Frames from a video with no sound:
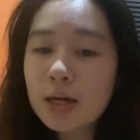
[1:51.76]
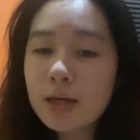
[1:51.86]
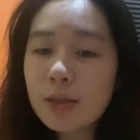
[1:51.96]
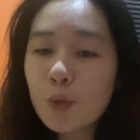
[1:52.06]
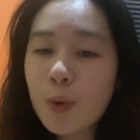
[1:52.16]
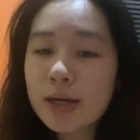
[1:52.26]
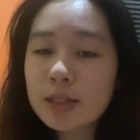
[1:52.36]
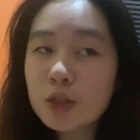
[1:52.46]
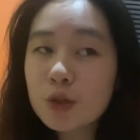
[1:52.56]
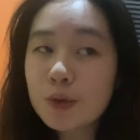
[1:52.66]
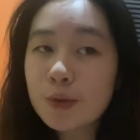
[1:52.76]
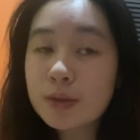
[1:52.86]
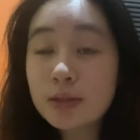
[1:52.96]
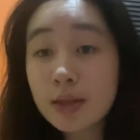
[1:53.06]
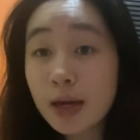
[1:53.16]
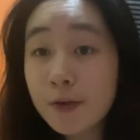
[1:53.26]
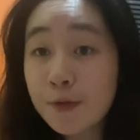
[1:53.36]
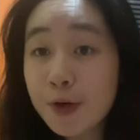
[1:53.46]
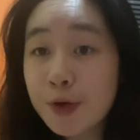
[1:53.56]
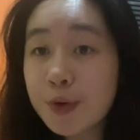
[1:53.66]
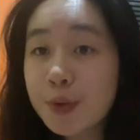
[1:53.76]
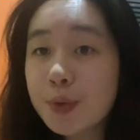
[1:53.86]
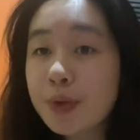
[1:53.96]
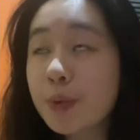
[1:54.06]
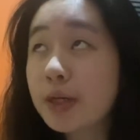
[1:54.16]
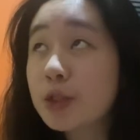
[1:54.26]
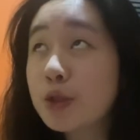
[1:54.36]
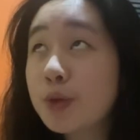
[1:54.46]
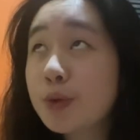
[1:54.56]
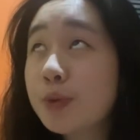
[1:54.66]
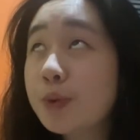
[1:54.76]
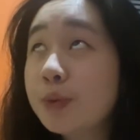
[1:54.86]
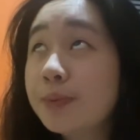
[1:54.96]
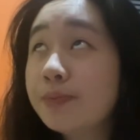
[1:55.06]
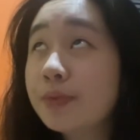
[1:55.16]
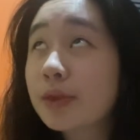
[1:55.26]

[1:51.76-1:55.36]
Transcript: the ones who's there for you, the ones who